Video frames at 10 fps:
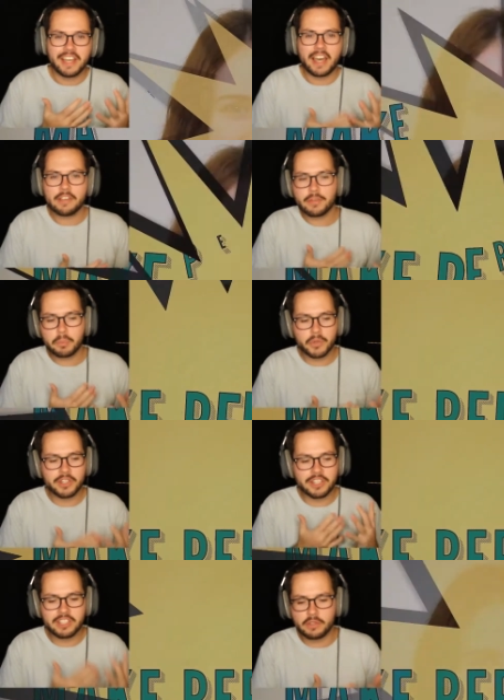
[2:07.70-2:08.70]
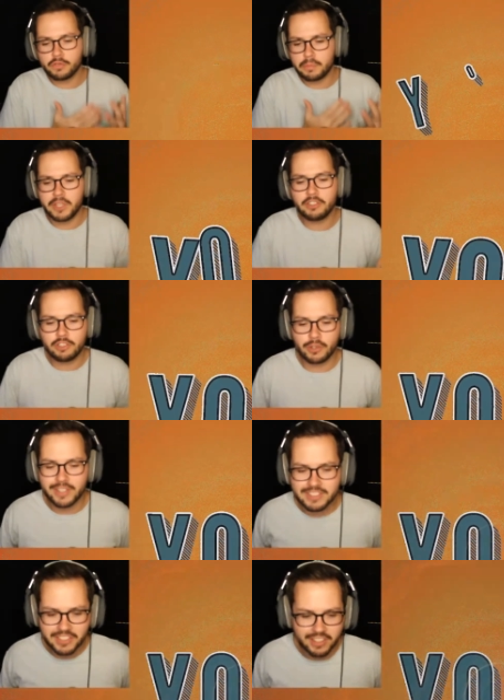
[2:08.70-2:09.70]
I haven't played a game from Itchio
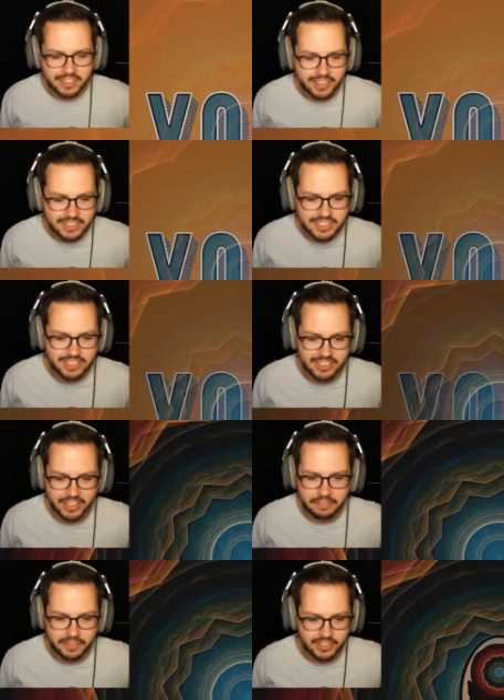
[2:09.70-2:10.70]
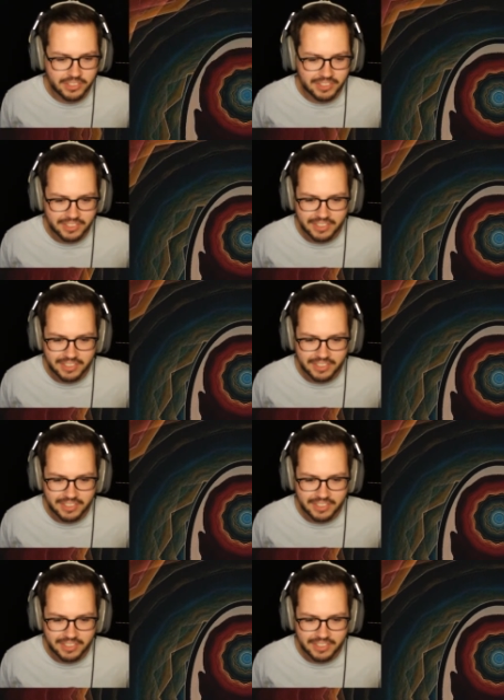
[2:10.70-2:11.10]
that's got a cutscene like this.